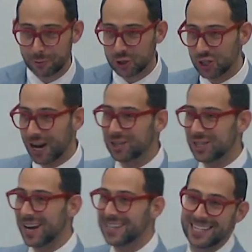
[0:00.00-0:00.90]
to
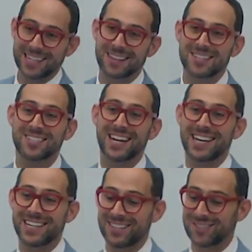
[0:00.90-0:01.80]
prejudge the idea that the
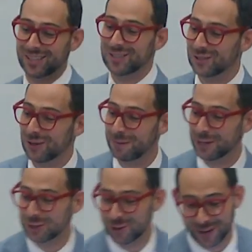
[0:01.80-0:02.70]
state is sinister
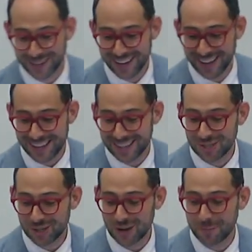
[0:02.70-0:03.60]
by showing
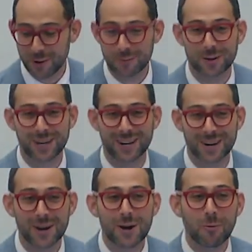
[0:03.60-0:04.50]
this gentleman over
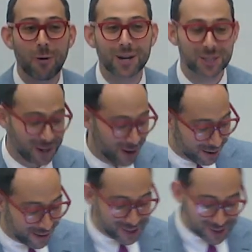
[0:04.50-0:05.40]
here watching all of